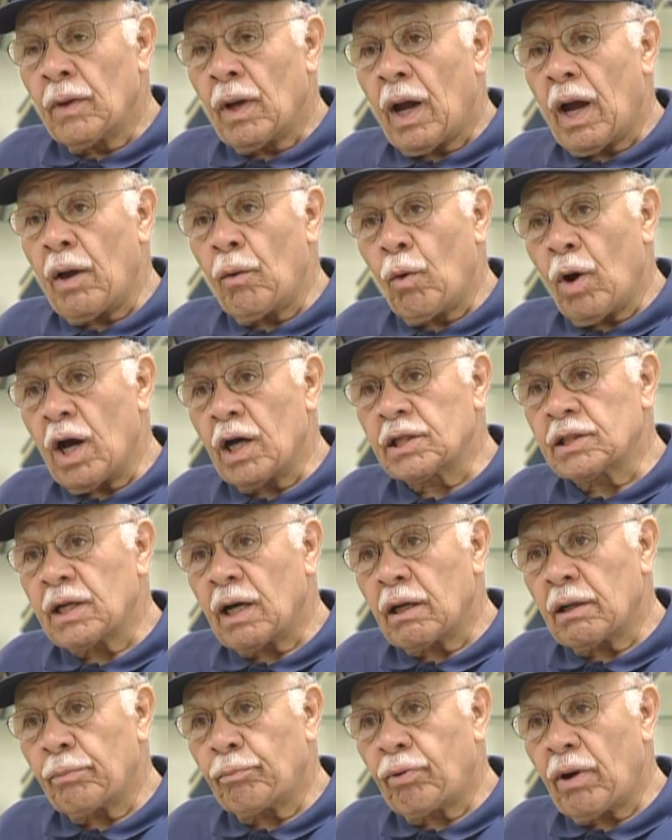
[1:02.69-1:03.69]
I washed
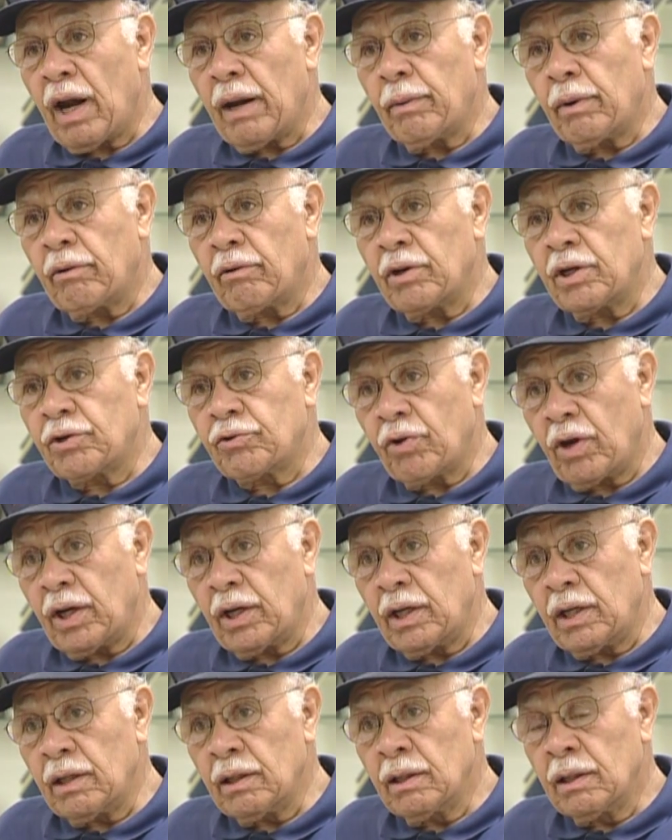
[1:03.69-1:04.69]
out of primary
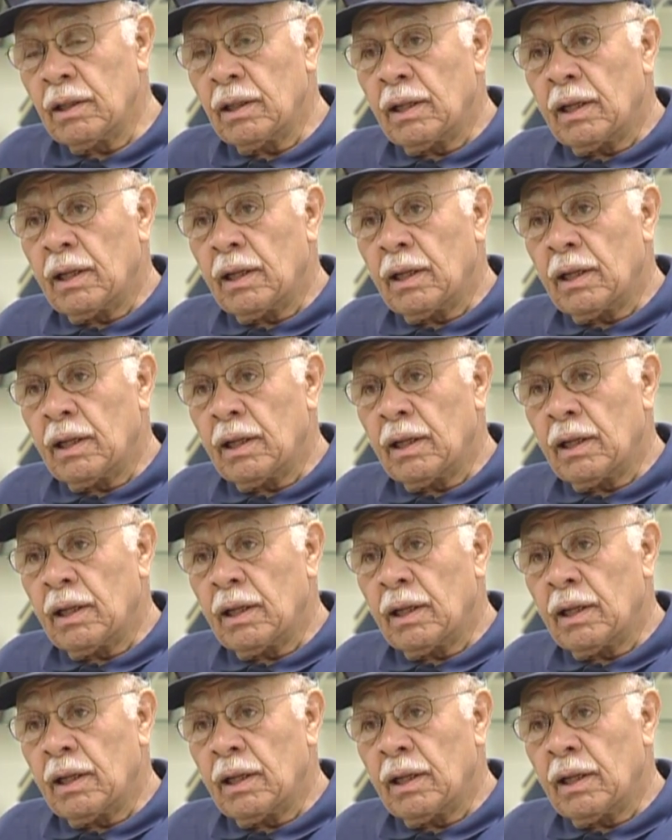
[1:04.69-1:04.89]
training,